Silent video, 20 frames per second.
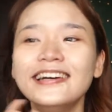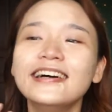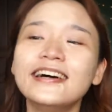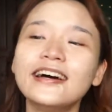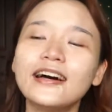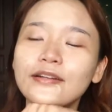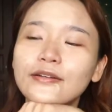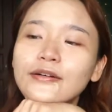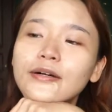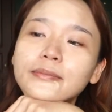
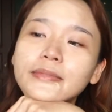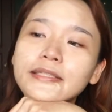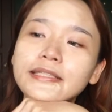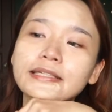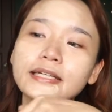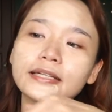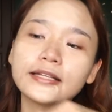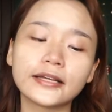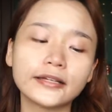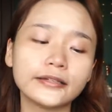No, I'm just saying
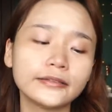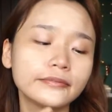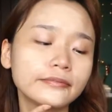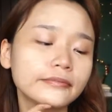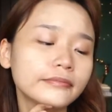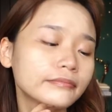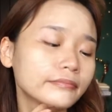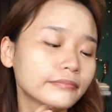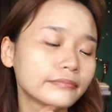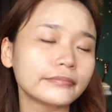that
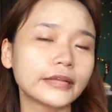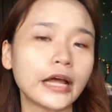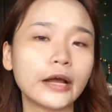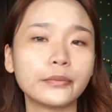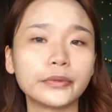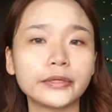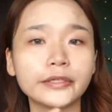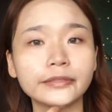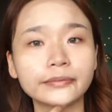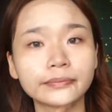I
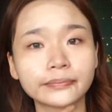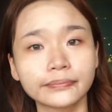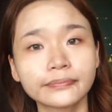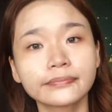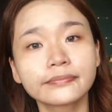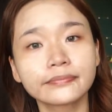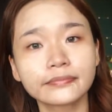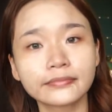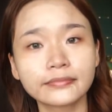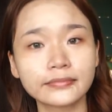will,
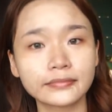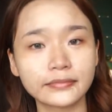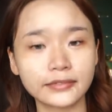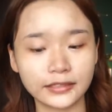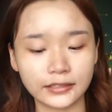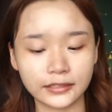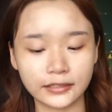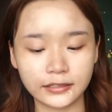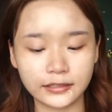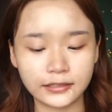
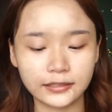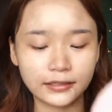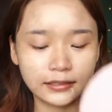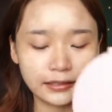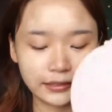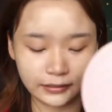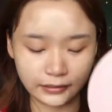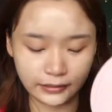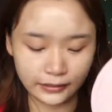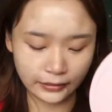because
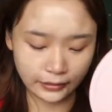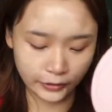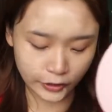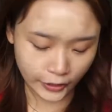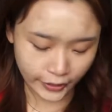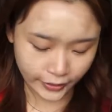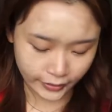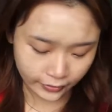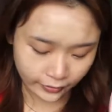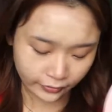
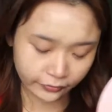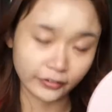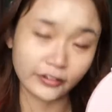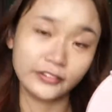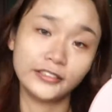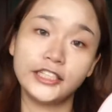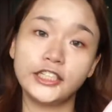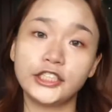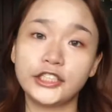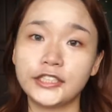trying out
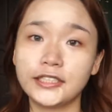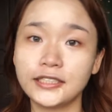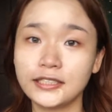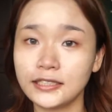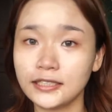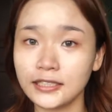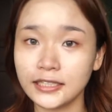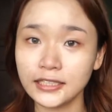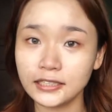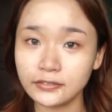foundation
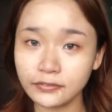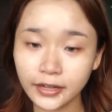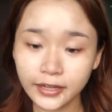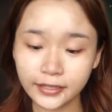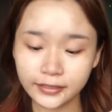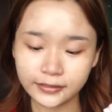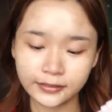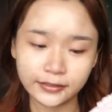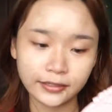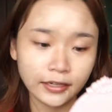is fun.